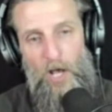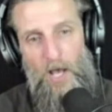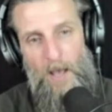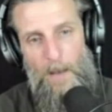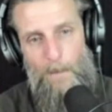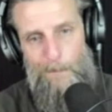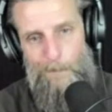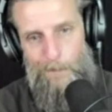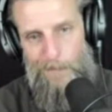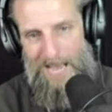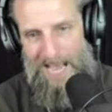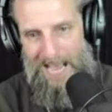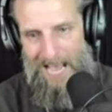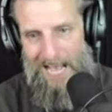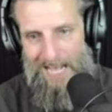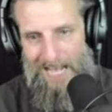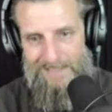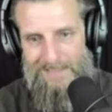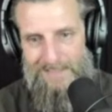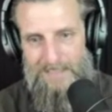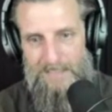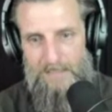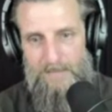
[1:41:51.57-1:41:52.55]

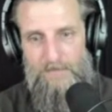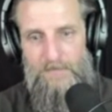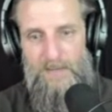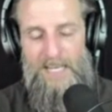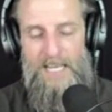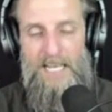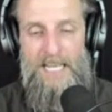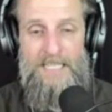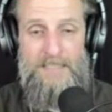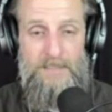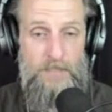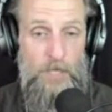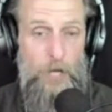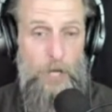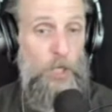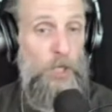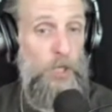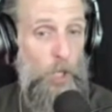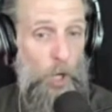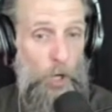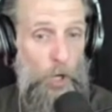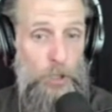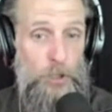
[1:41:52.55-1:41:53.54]
passive, it's
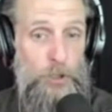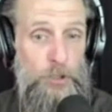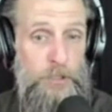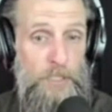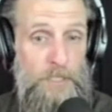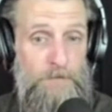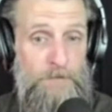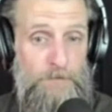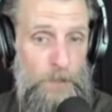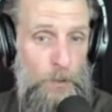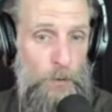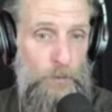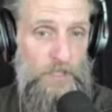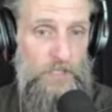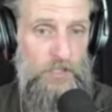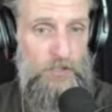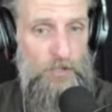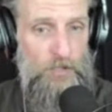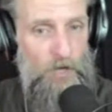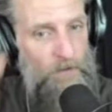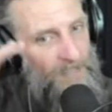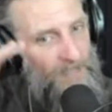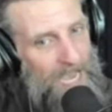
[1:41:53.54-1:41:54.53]
largely focused
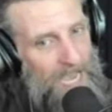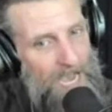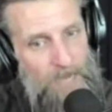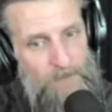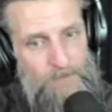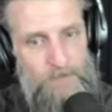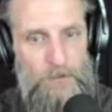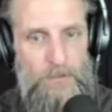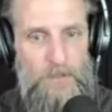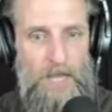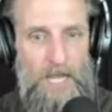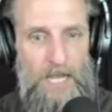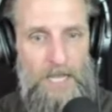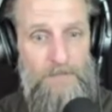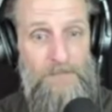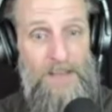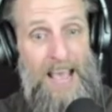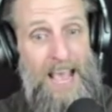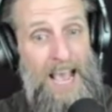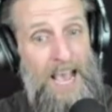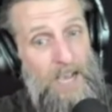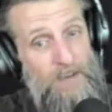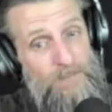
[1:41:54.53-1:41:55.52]
on the afterlife.
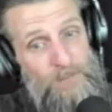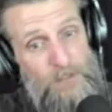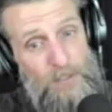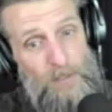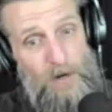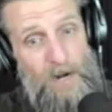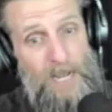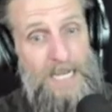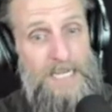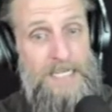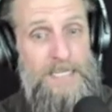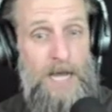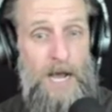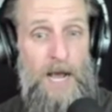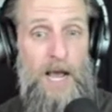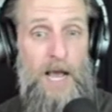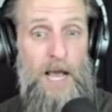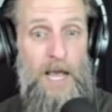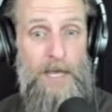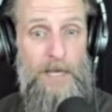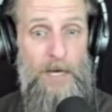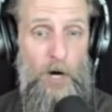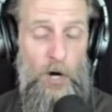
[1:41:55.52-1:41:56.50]
After I
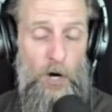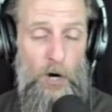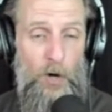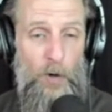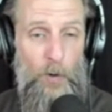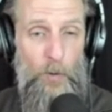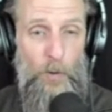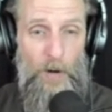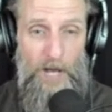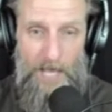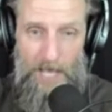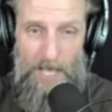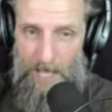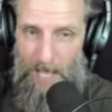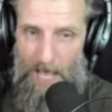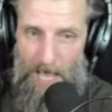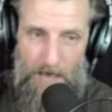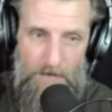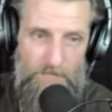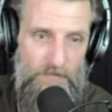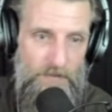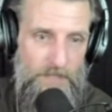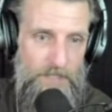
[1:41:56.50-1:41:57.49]
die, oh,
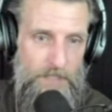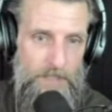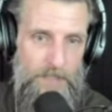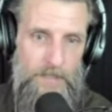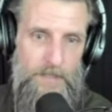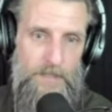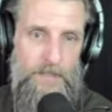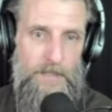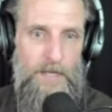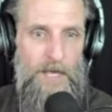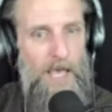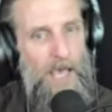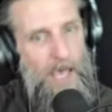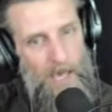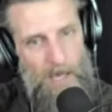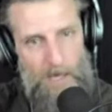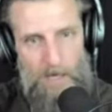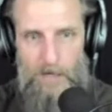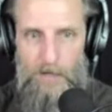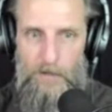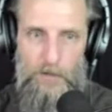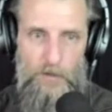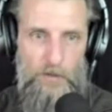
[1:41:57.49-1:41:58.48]
heaven,
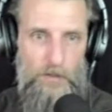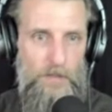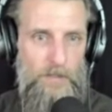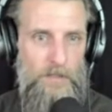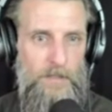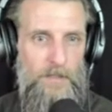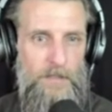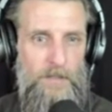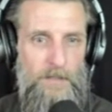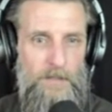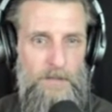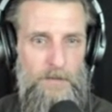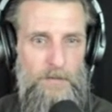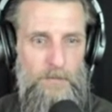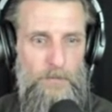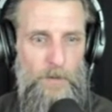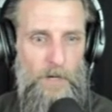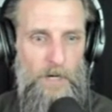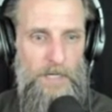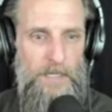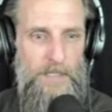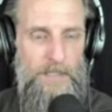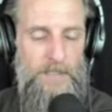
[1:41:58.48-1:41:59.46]
hell,
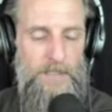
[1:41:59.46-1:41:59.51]
right?